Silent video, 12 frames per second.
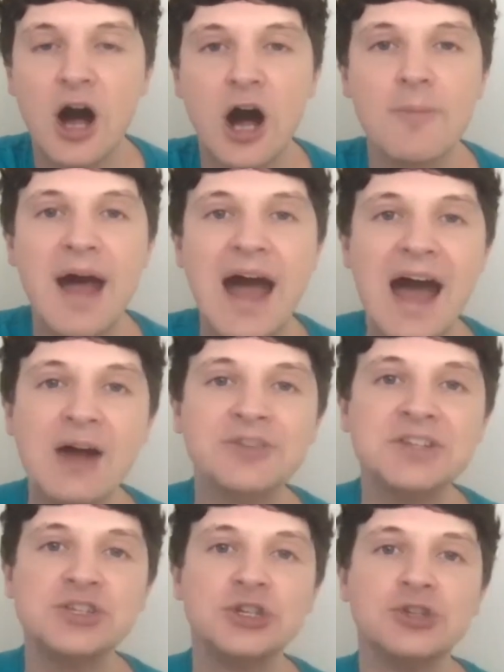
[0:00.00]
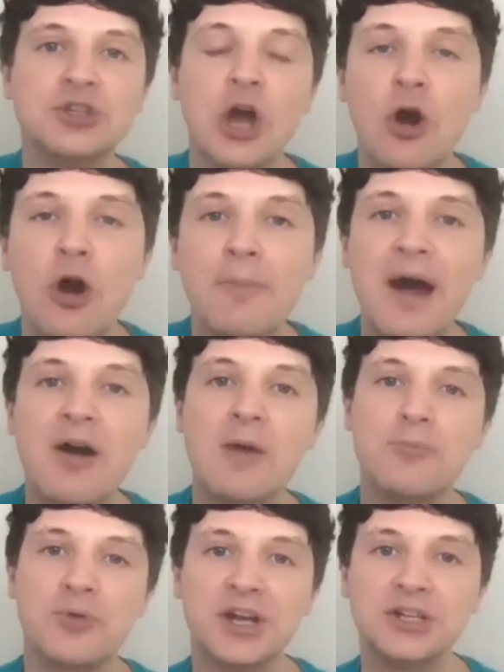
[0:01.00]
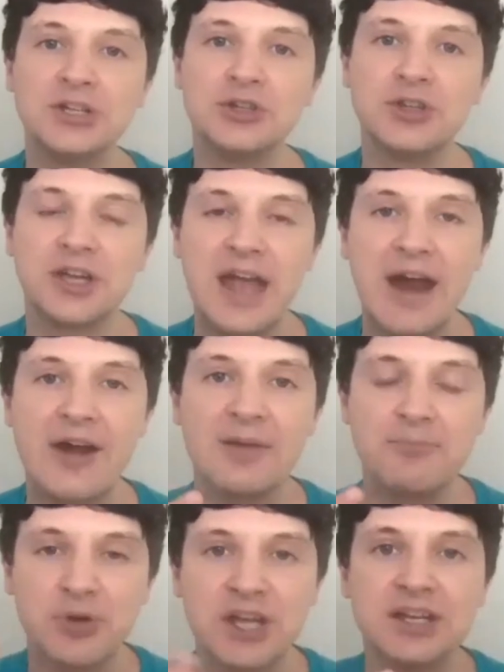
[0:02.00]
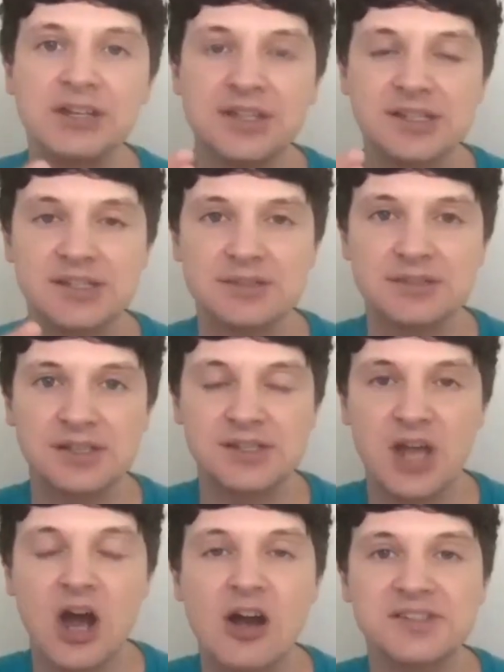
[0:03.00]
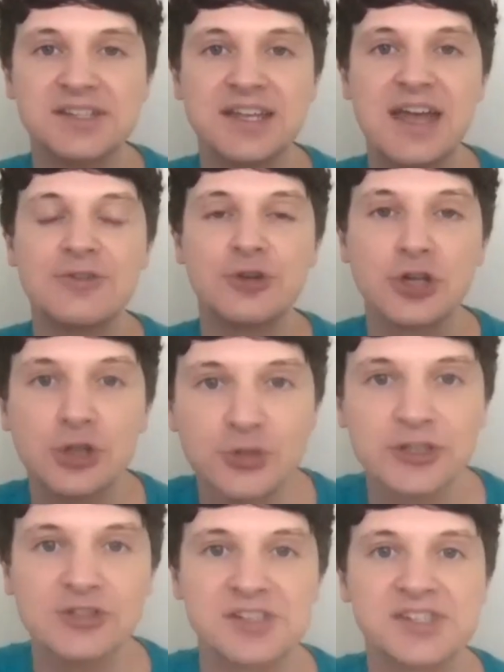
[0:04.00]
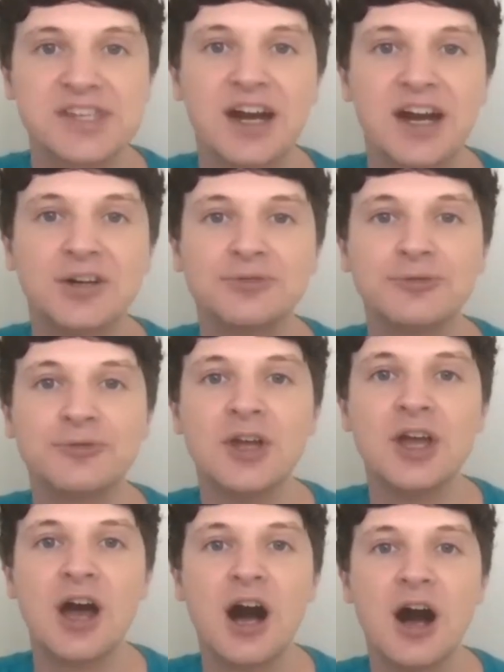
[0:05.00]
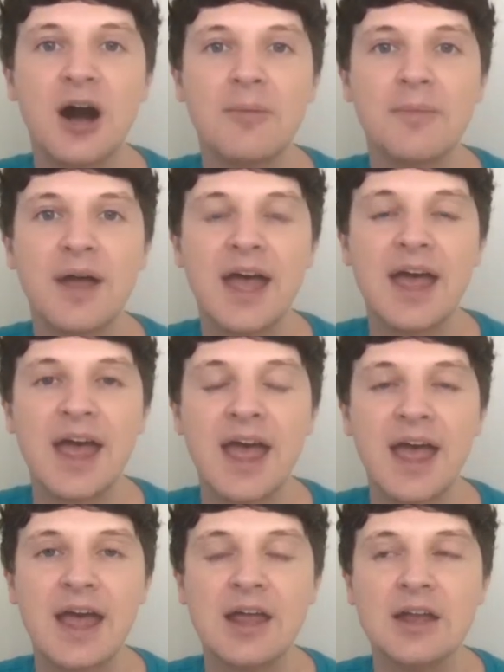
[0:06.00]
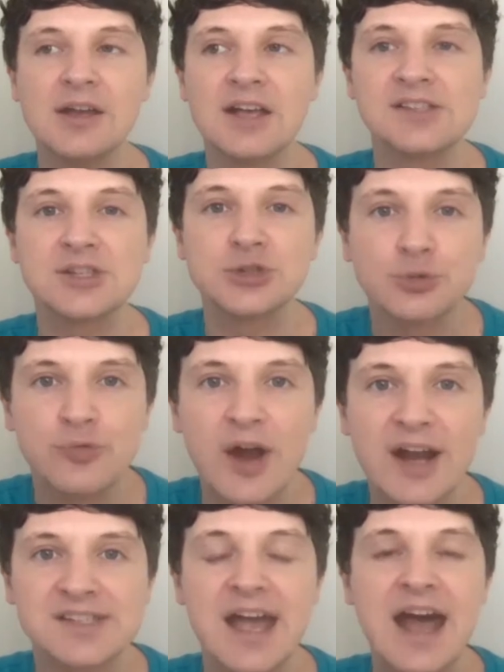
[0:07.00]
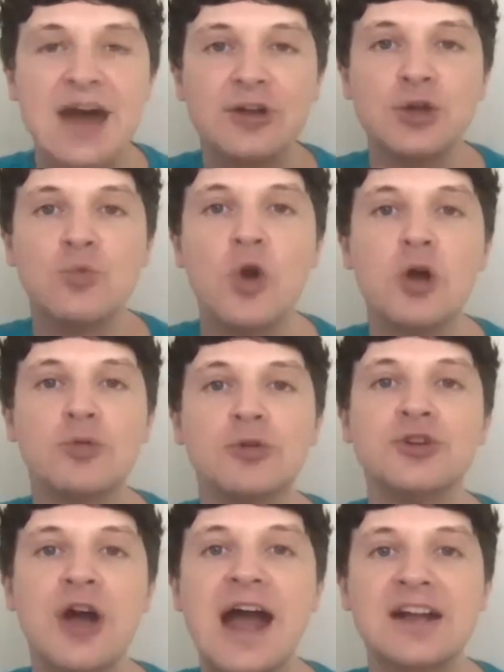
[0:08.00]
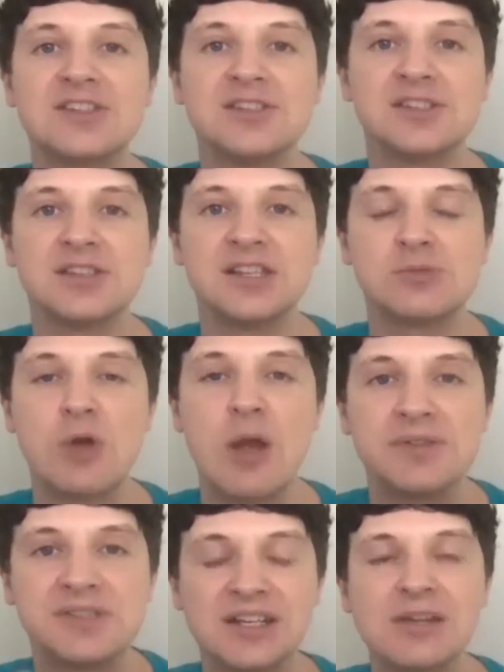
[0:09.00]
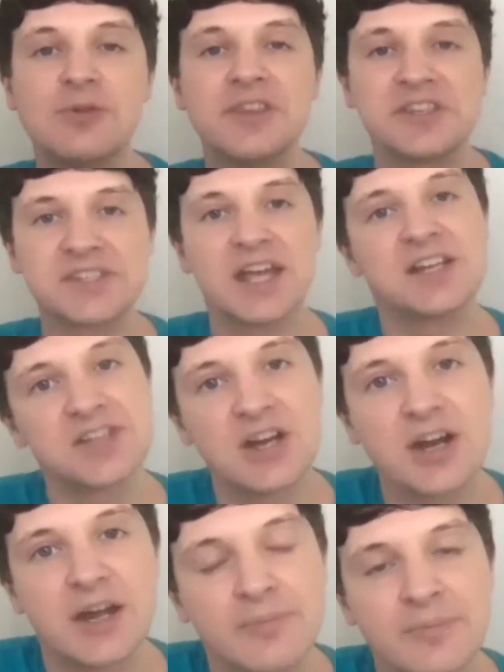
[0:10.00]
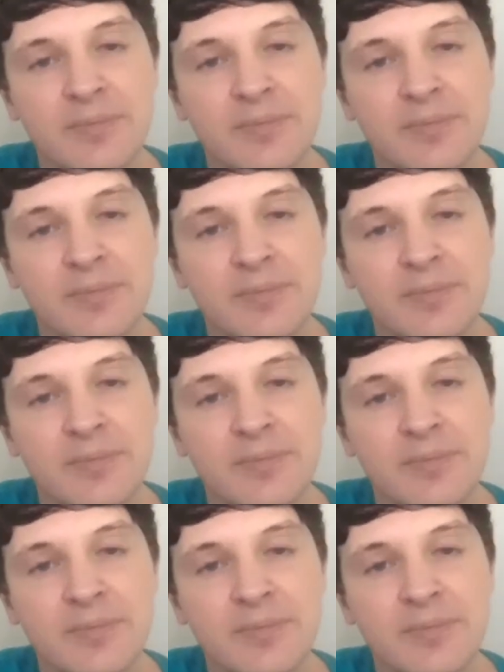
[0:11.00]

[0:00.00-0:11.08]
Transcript: Um, how did you go about bringing the car- bringing this this cast together, including yourself? Um, and, and, as a director, how do you work with your actors in this way, particularly when the stakes are high?